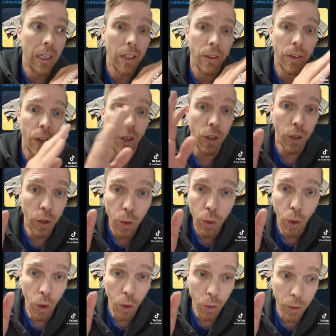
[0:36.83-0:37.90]
the
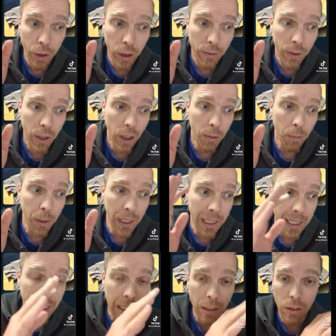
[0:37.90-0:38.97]
new owner of the company
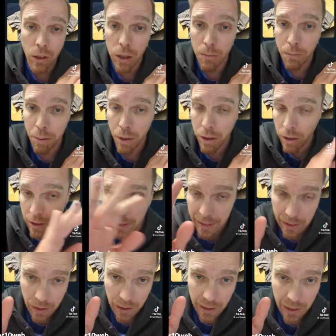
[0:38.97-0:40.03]
and
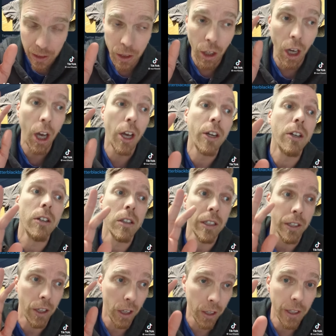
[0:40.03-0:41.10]
completely and
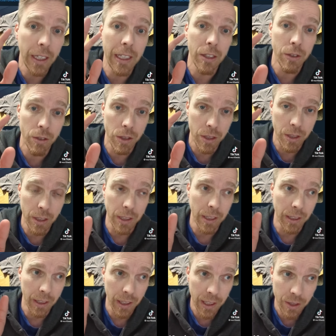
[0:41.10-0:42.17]
utterly uninterested in
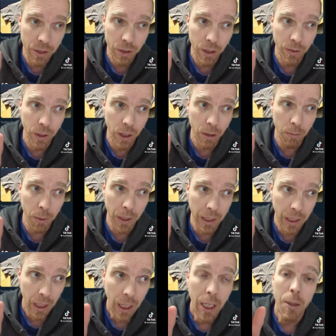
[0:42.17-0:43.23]
the history of the
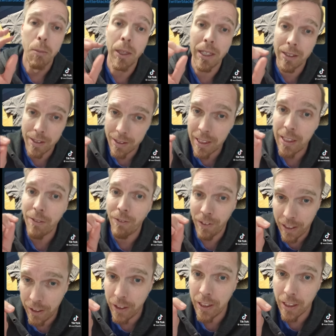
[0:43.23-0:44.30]
company, but instead
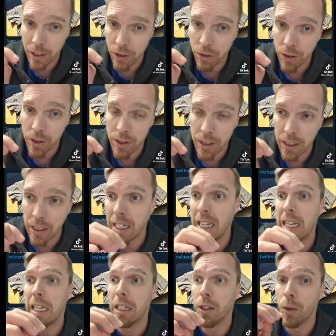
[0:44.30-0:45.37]
very interested
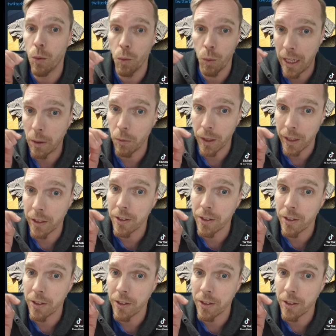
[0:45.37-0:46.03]
in right-wing